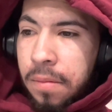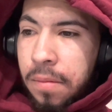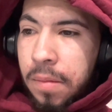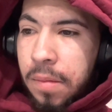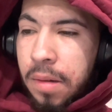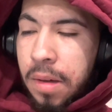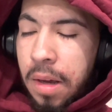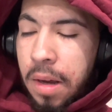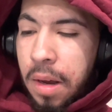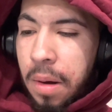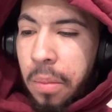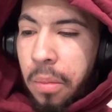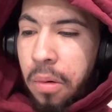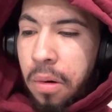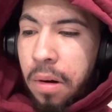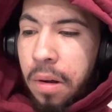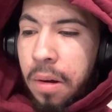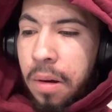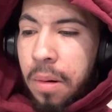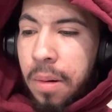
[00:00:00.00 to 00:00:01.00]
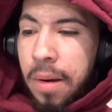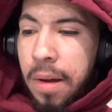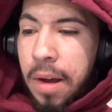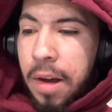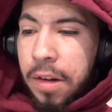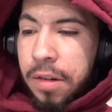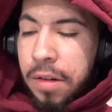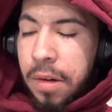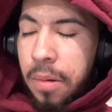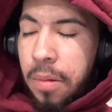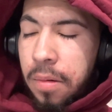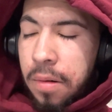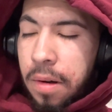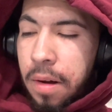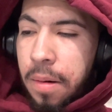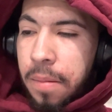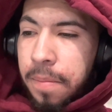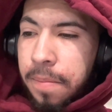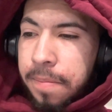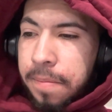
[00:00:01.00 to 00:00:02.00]
say good morning when I actually woke
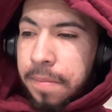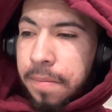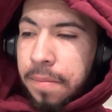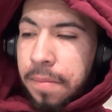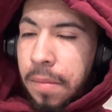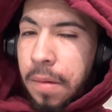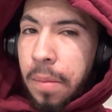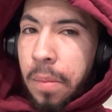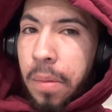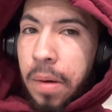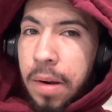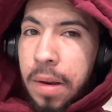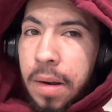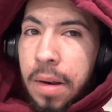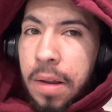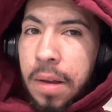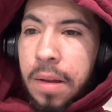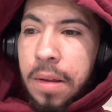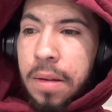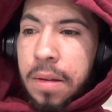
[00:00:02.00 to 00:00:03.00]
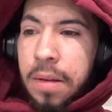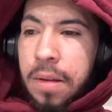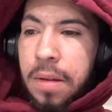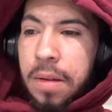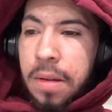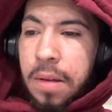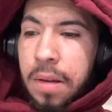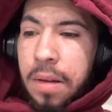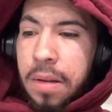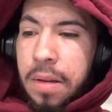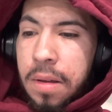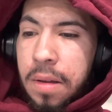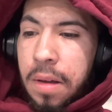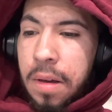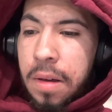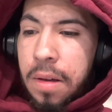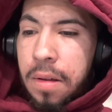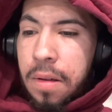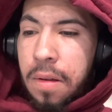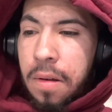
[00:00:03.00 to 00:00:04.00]
up, but it is
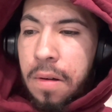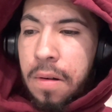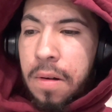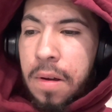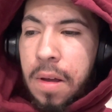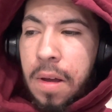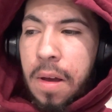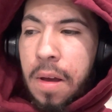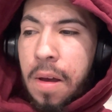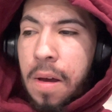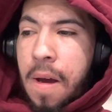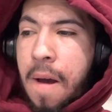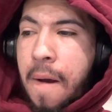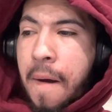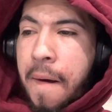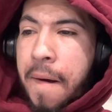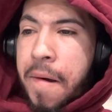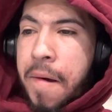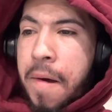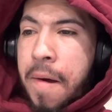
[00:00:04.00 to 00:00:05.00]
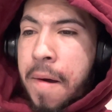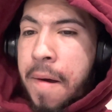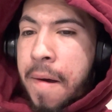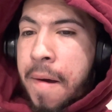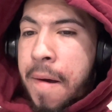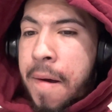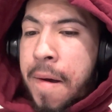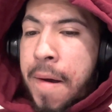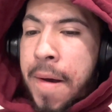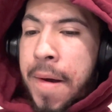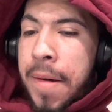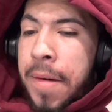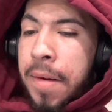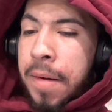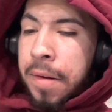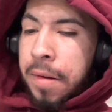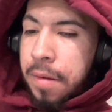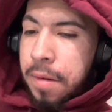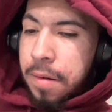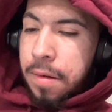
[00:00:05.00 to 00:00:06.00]
6:30.
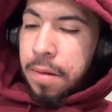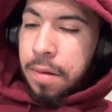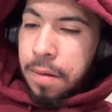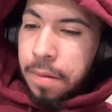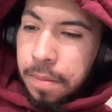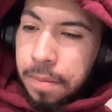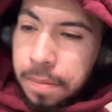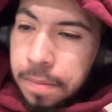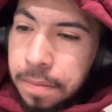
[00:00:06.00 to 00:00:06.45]
Just